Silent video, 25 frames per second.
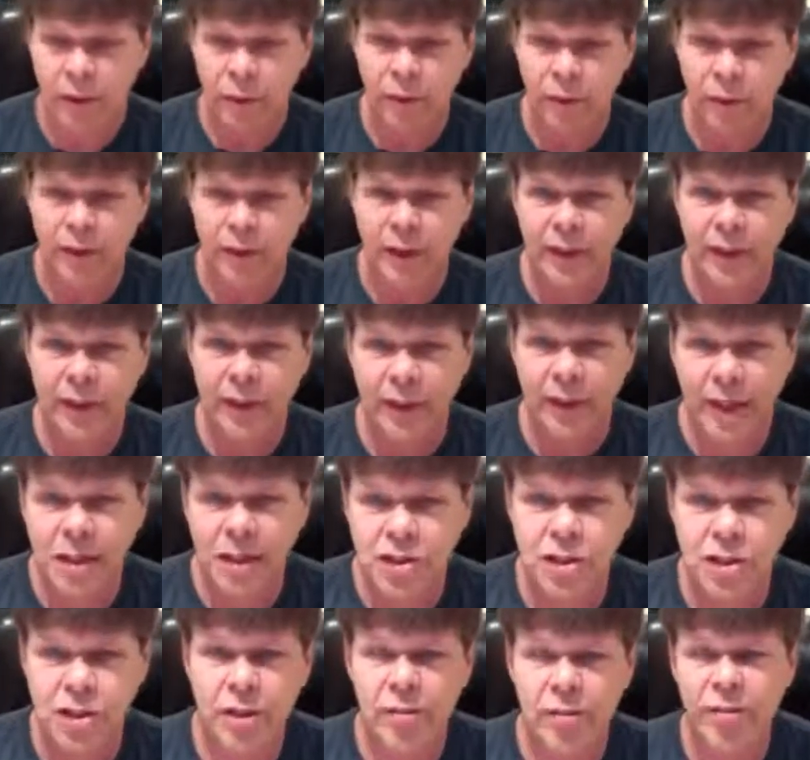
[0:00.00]
Within the
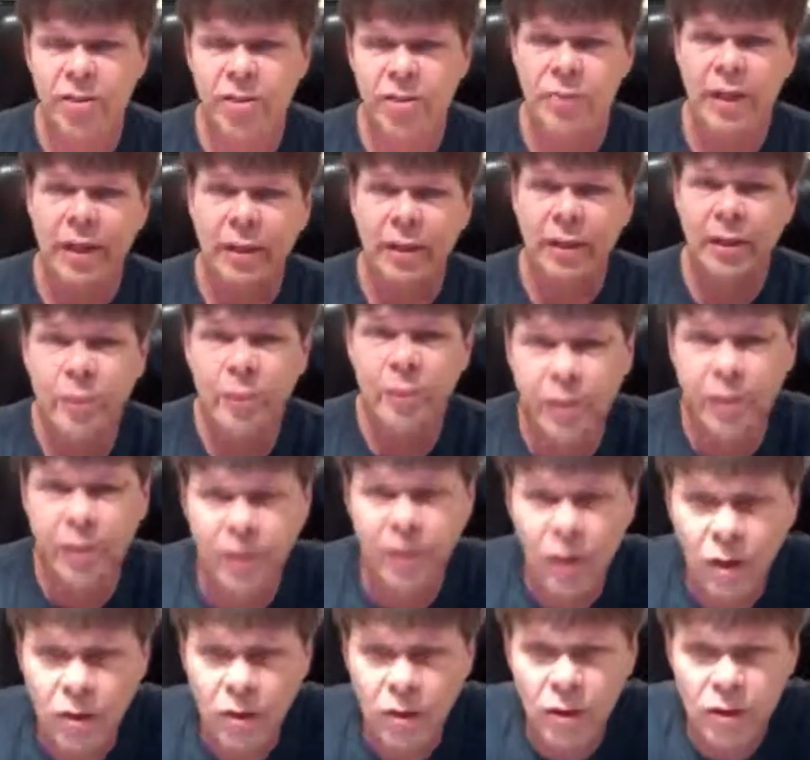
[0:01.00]
next year, he was making $1
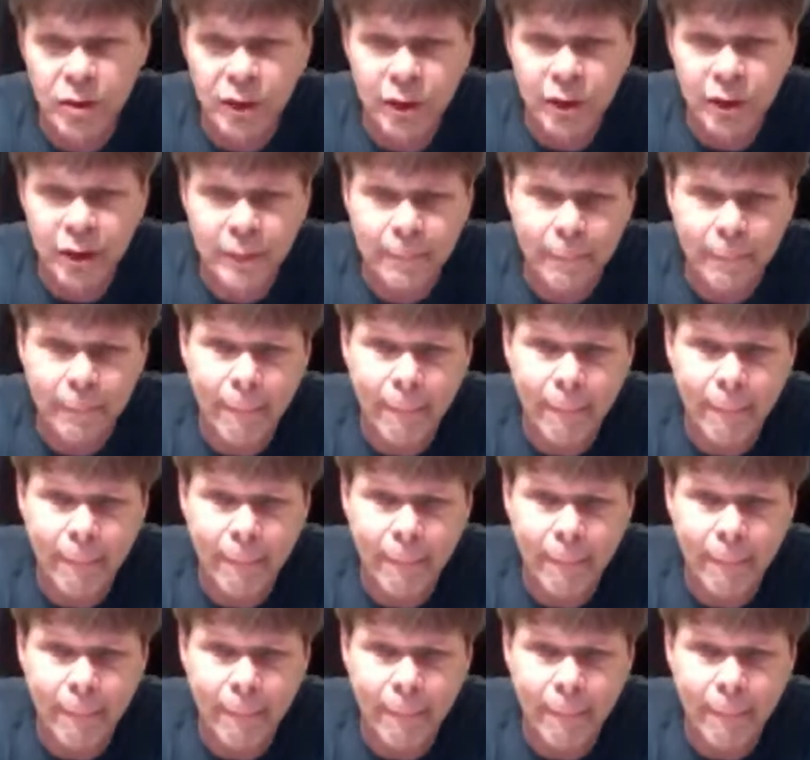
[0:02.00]
million a year.